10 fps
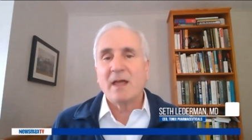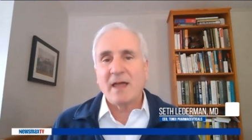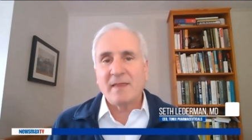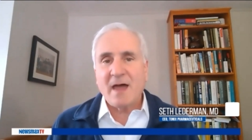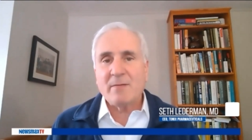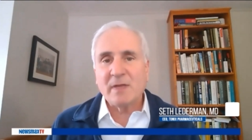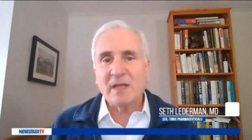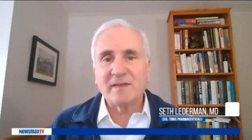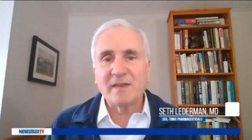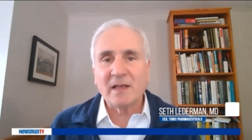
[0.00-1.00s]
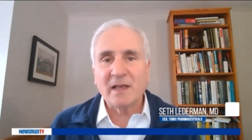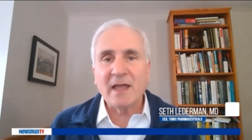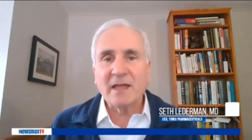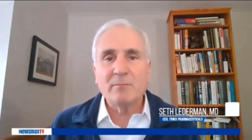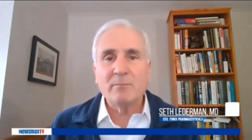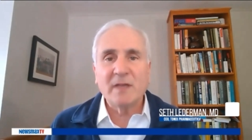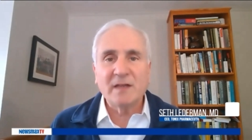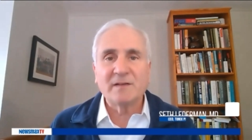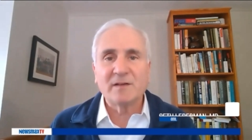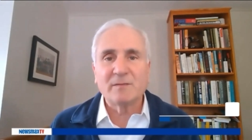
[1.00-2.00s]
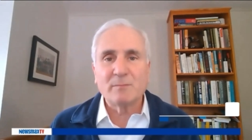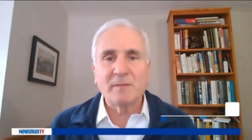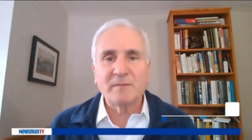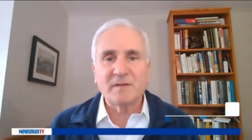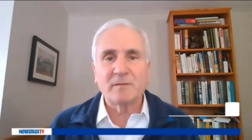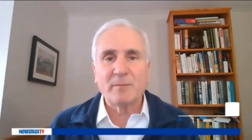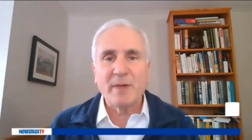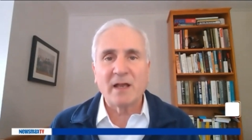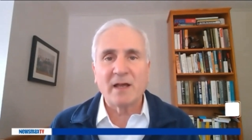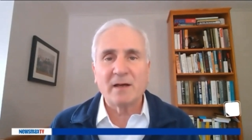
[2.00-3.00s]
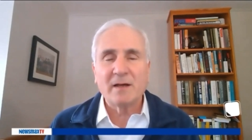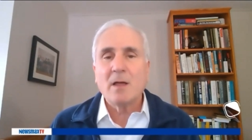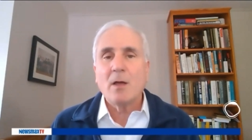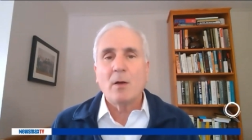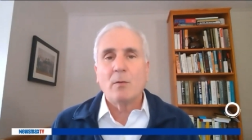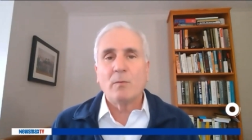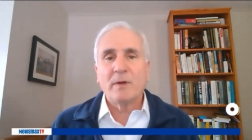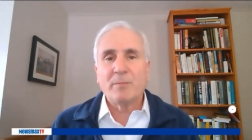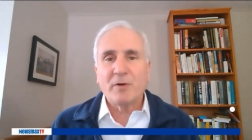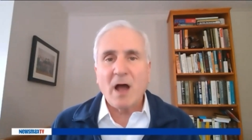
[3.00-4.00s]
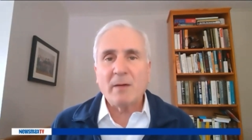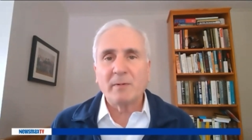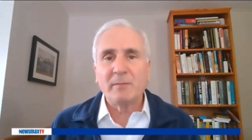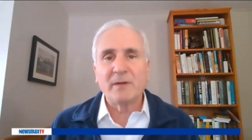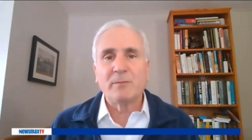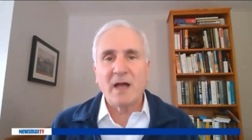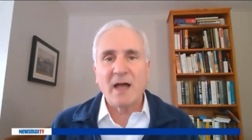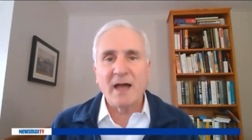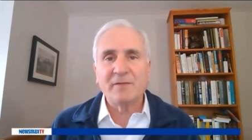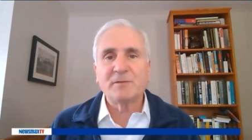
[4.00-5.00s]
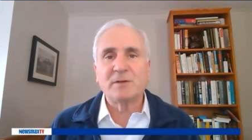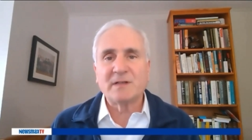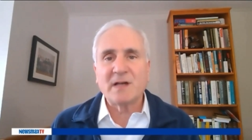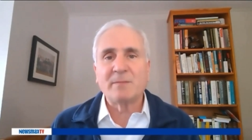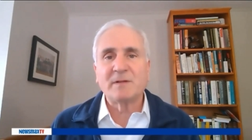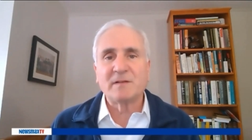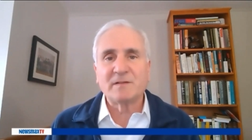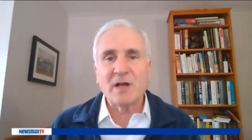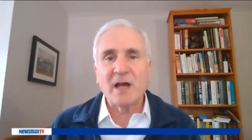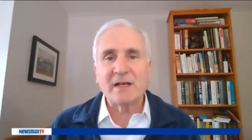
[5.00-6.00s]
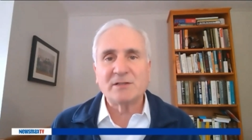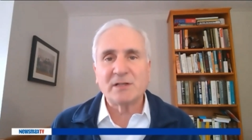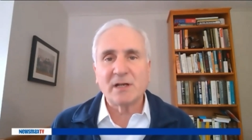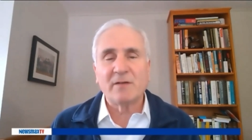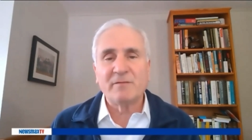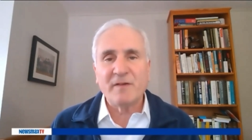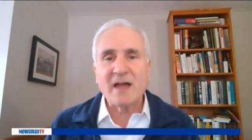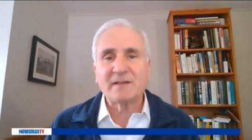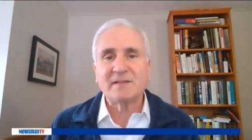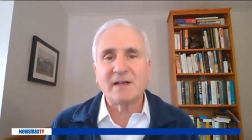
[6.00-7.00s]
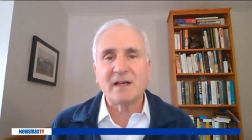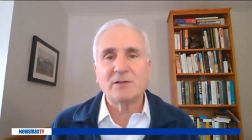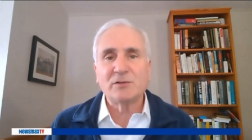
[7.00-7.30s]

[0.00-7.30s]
And that means that, like measles, mumps, and rubella, we probably will have to adopt a strategy of vaccinating